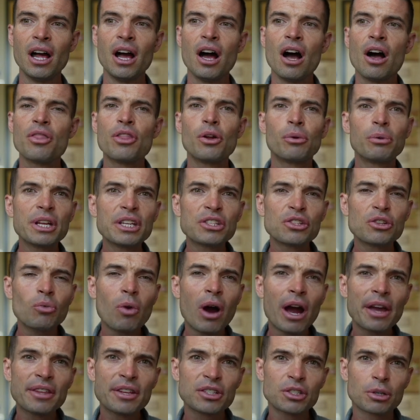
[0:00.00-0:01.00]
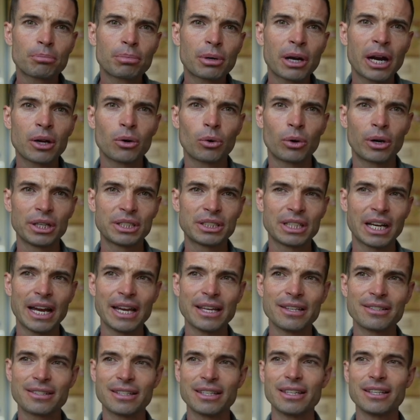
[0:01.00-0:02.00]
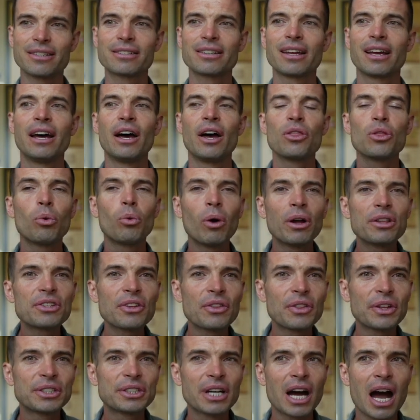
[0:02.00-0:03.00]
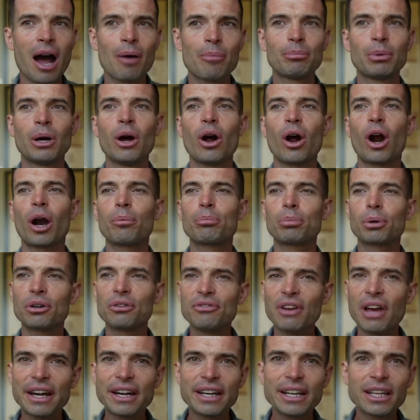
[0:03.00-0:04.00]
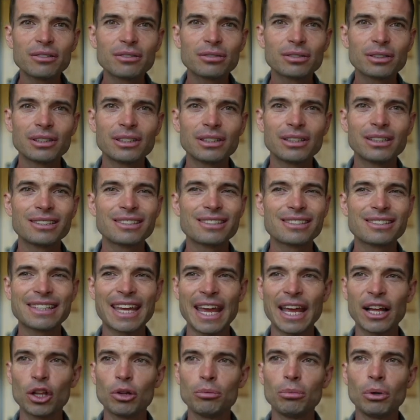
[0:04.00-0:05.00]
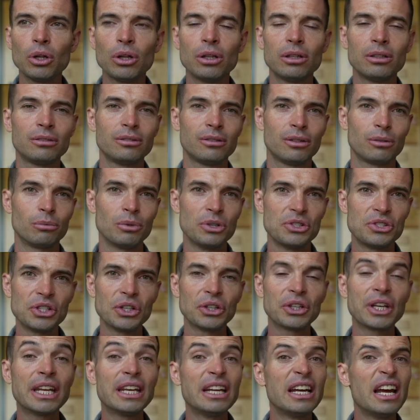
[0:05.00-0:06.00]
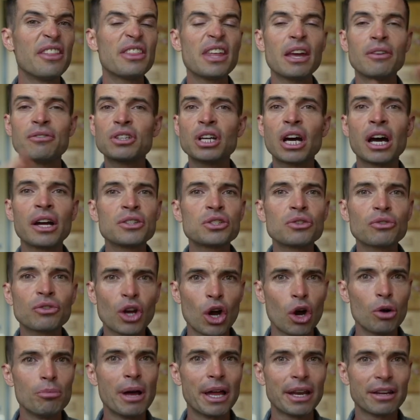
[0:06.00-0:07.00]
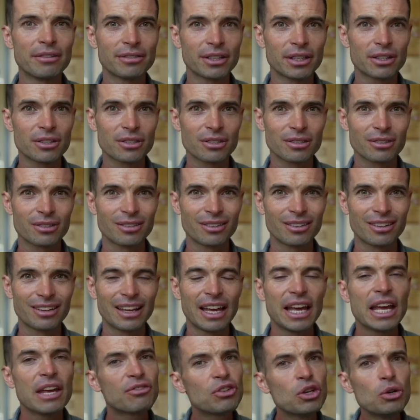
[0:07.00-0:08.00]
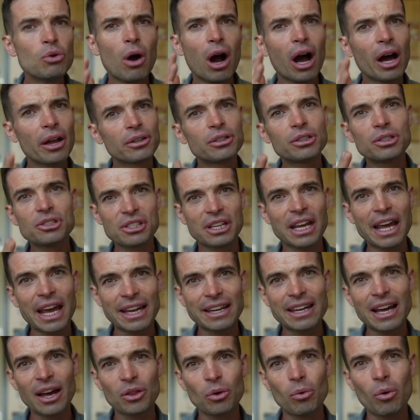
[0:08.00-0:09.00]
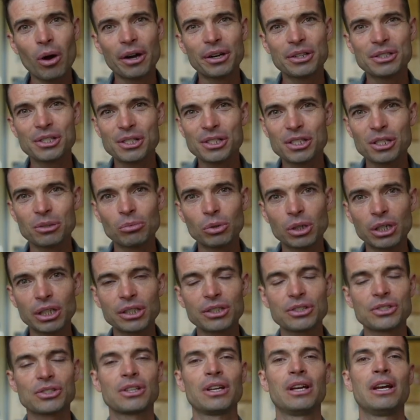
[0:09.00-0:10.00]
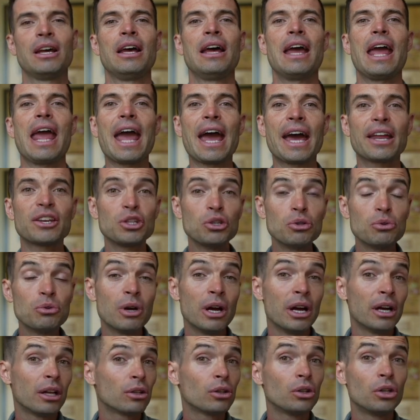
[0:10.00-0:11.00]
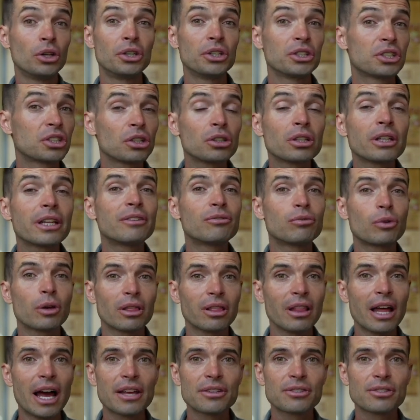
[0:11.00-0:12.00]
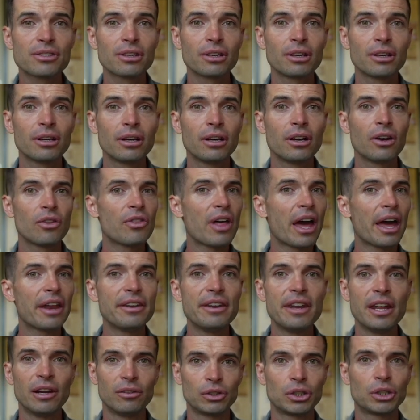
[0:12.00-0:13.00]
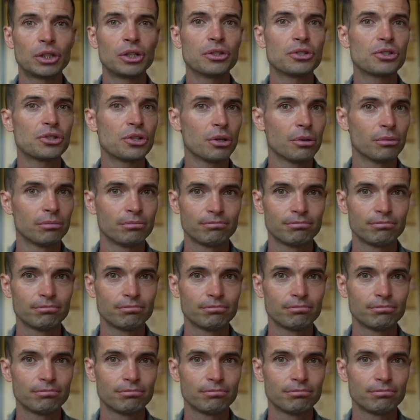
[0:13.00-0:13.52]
The reason why these are prioritized is the ones at the top are preventative, scalable, resilient. They have tons of co-benefits. If you understand how the water system works and you learn to live with less, that never hurts you.